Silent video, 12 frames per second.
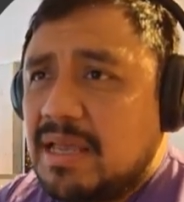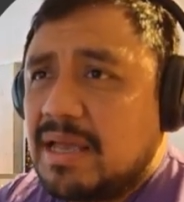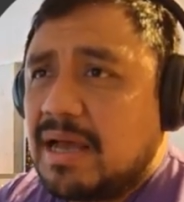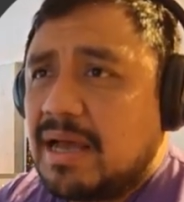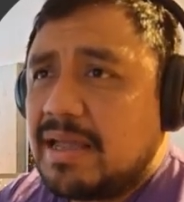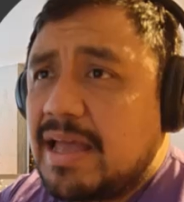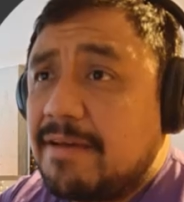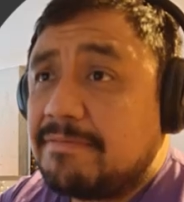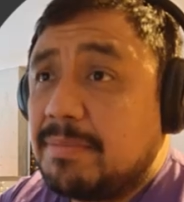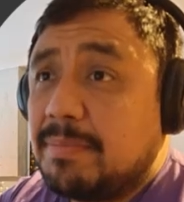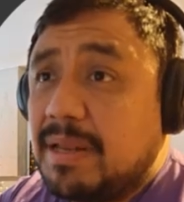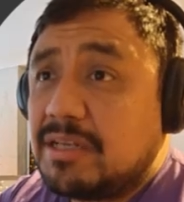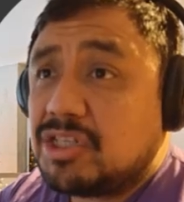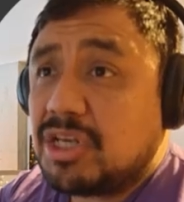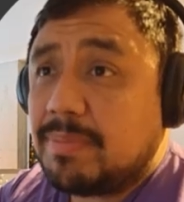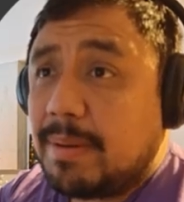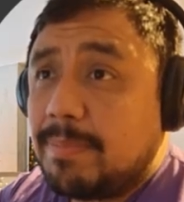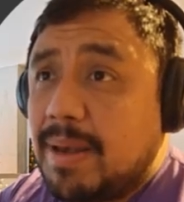I have the blend shape
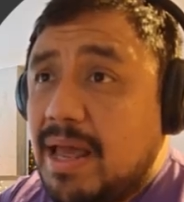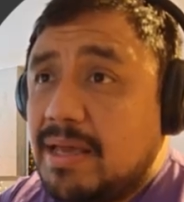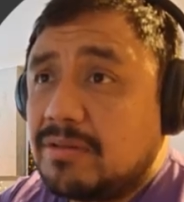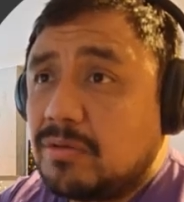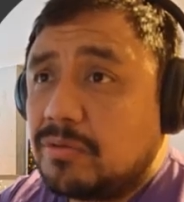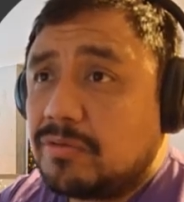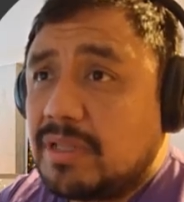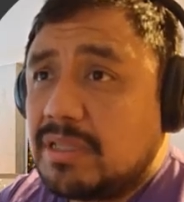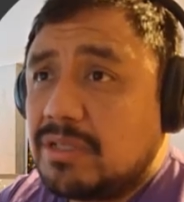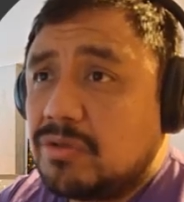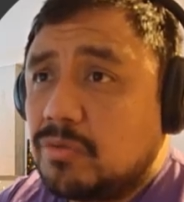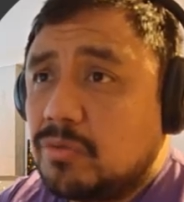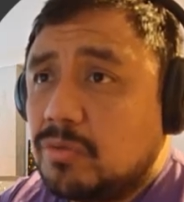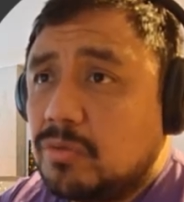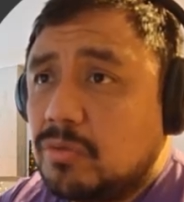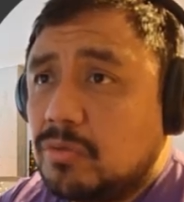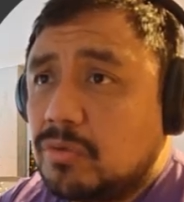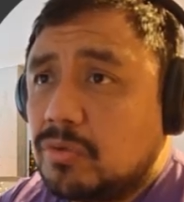applied already
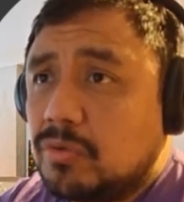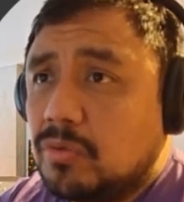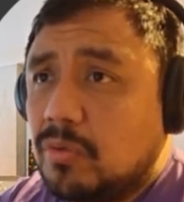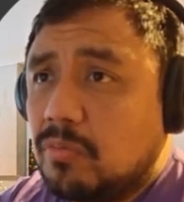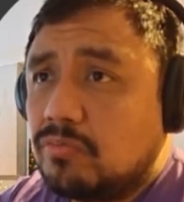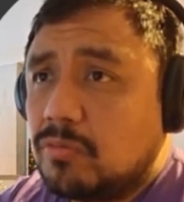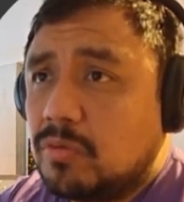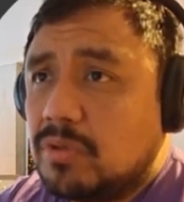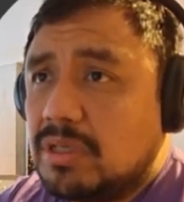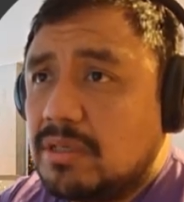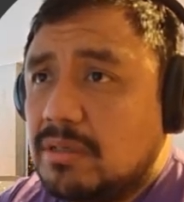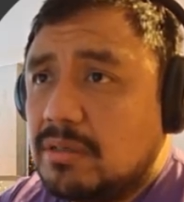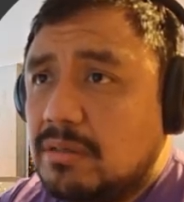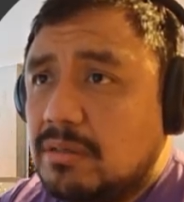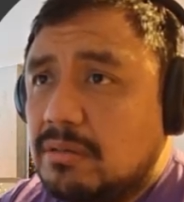to the